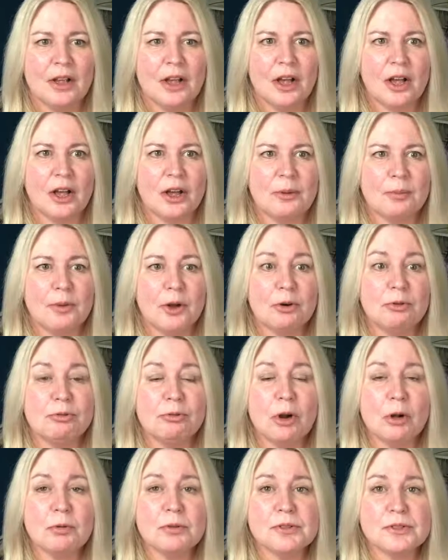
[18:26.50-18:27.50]
And
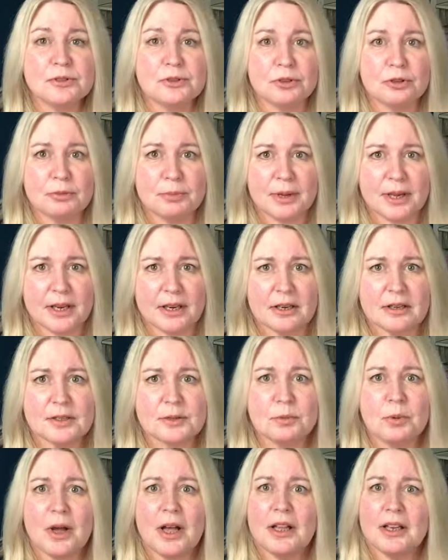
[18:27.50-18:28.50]
role storming as
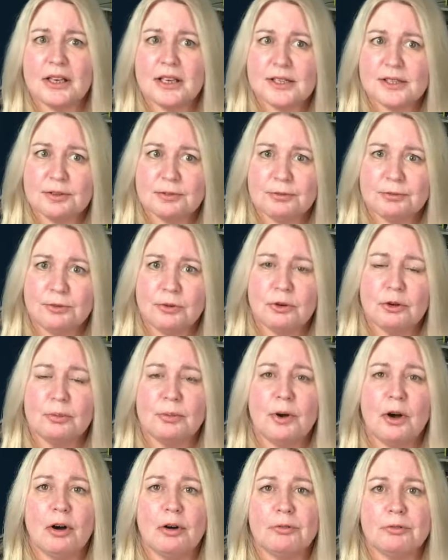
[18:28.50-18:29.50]
well is a form
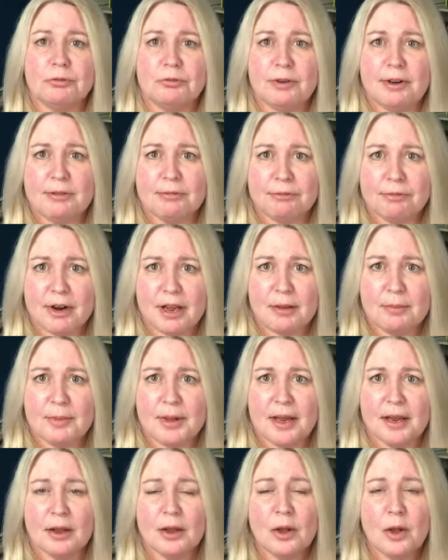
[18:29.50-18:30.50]
of
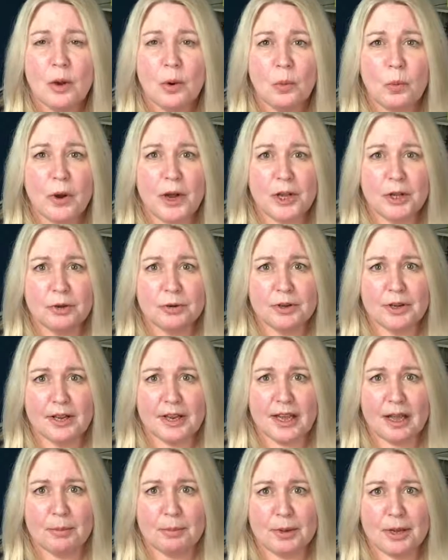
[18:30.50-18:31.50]
reframing, where you can
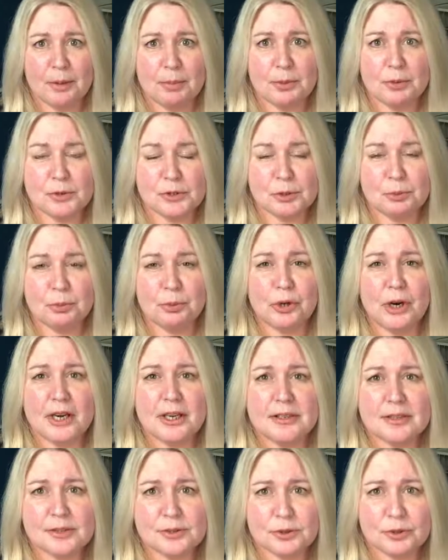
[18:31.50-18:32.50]
get people to
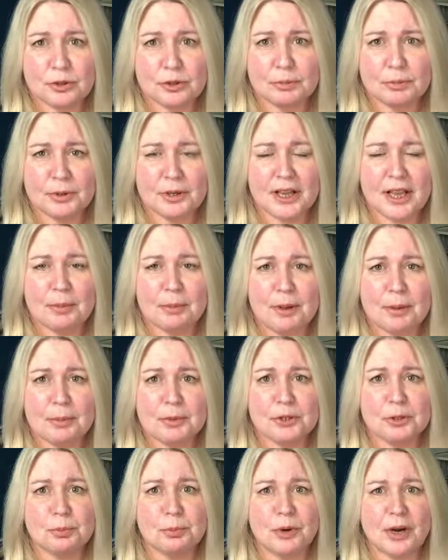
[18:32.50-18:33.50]
brainstorm, but get people
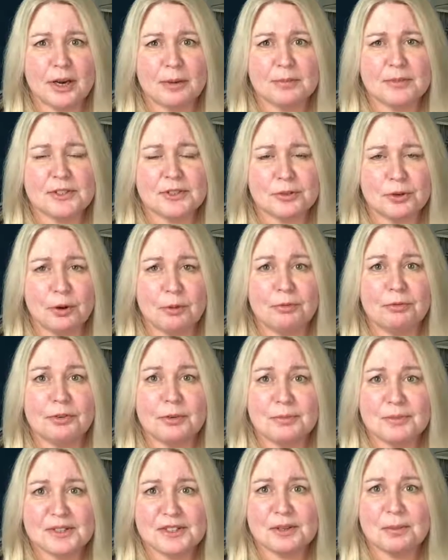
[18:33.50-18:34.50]
to brainstorm
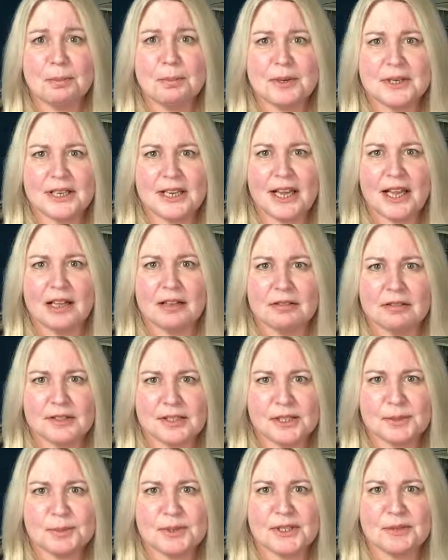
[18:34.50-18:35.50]
from somebody
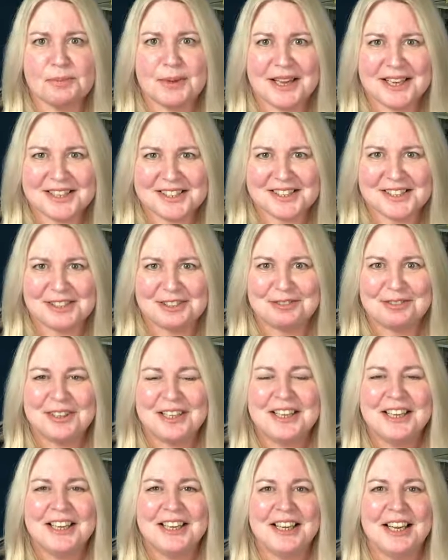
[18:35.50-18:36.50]
else's perspective.
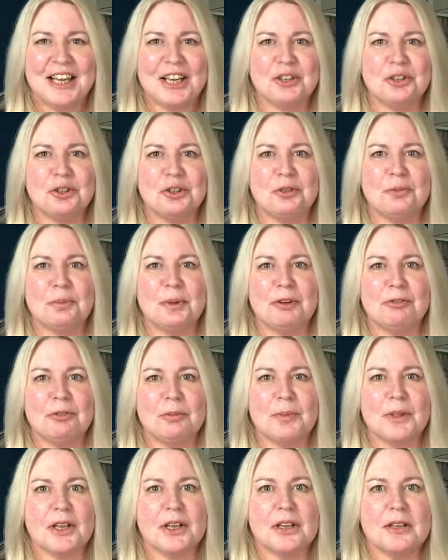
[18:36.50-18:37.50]
It could be from
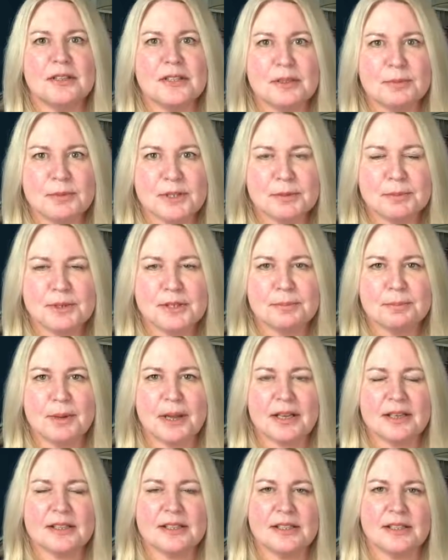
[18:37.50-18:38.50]
the customer's
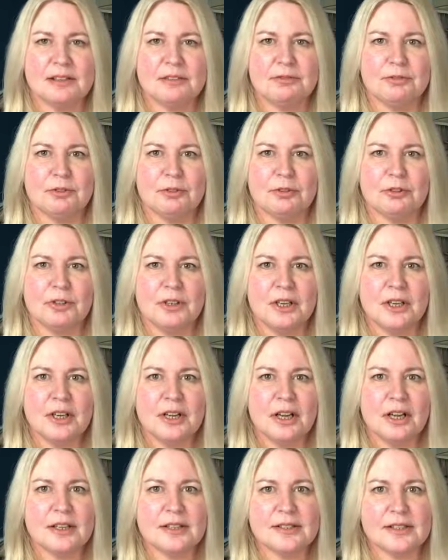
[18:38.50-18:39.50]
perspective, or
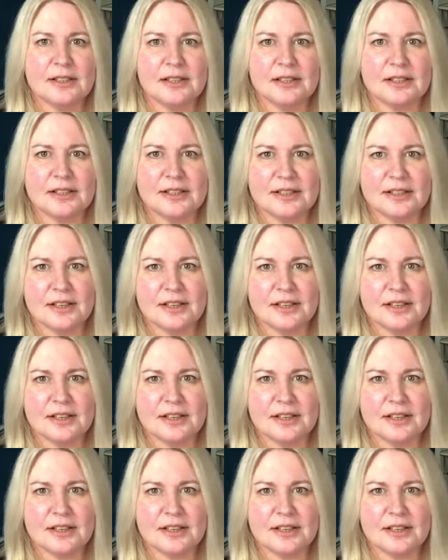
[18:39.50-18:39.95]
a certain